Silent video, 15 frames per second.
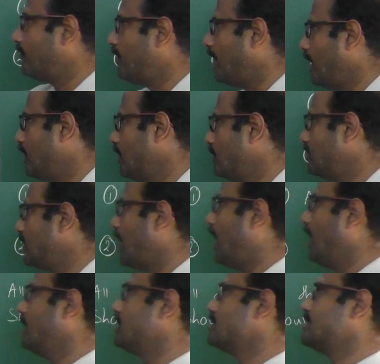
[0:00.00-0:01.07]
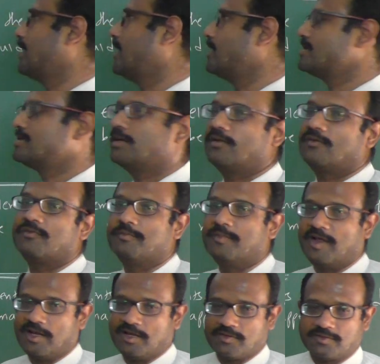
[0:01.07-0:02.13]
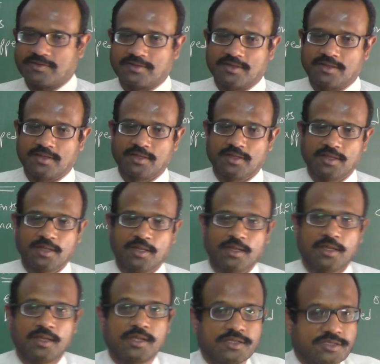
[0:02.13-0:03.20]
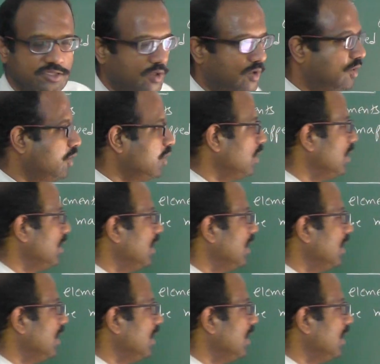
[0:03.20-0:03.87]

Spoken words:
values and the second set of values. So